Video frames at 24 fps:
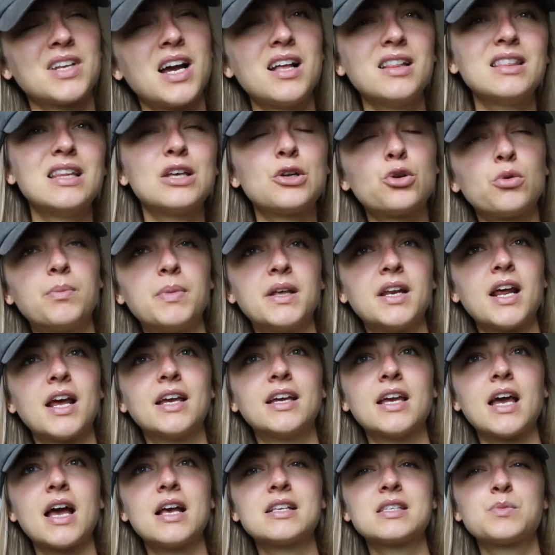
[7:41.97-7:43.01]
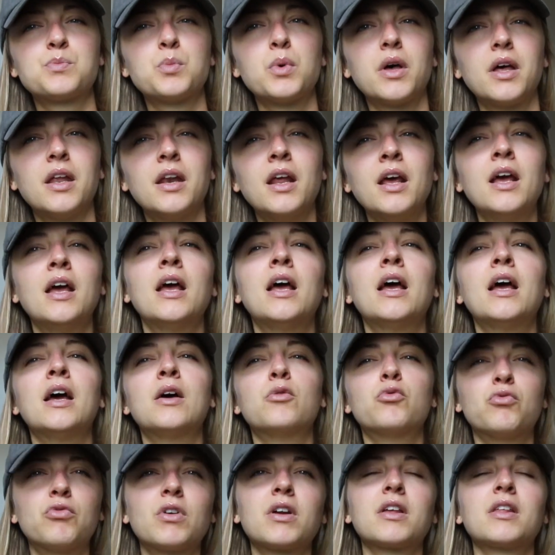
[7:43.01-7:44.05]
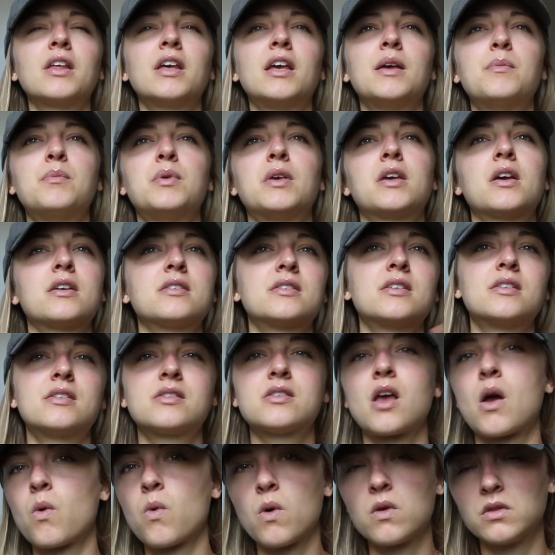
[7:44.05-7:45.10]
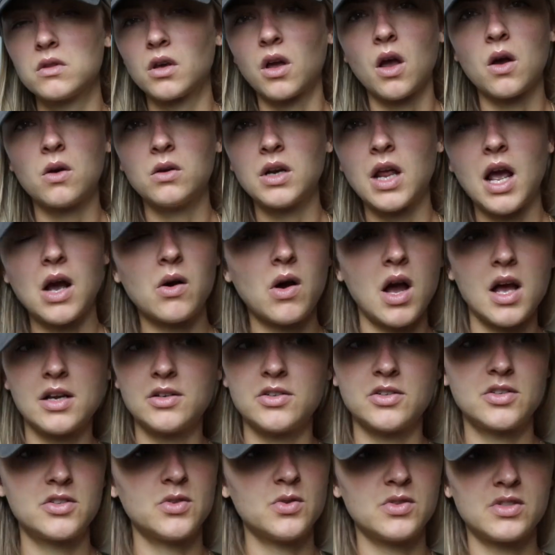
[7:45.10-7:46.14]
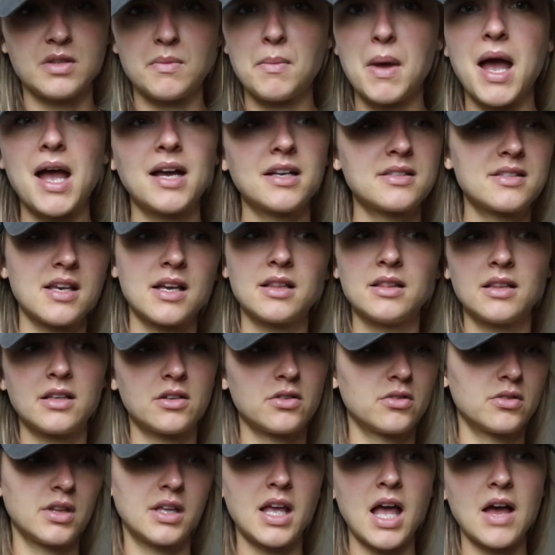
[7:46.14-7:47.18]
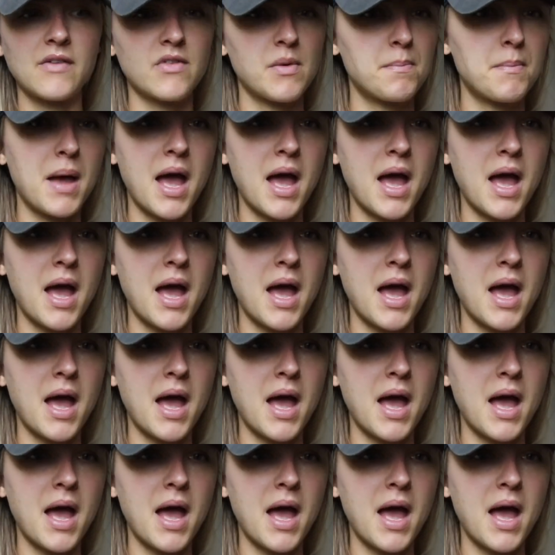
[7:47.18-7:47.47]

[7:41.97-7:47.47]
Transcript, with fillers: A little bit, I guess, but really because he's so on the go now i just use the mats i literally have a